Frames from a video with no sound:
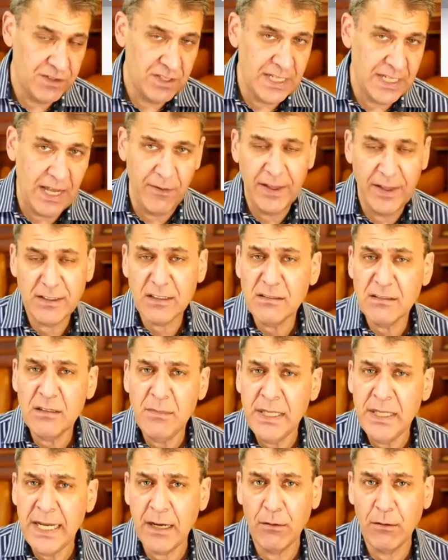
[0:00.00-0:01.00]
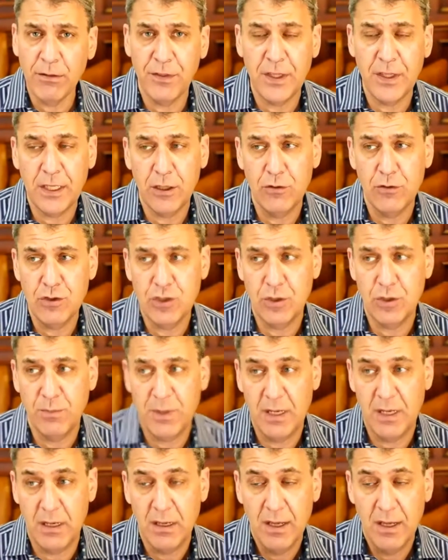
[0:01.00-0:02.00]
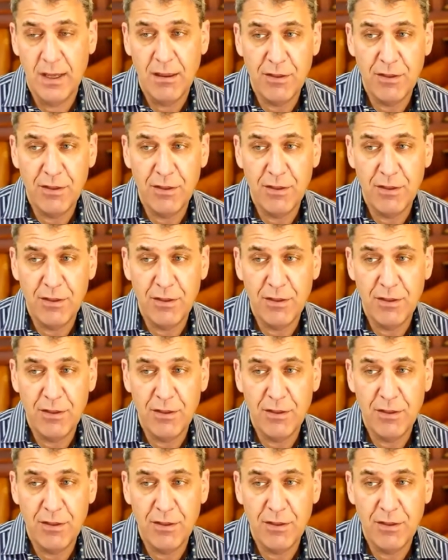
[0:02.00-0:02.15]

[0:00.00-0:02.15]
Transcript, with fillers: Now, that doesn't mean I don't think you should be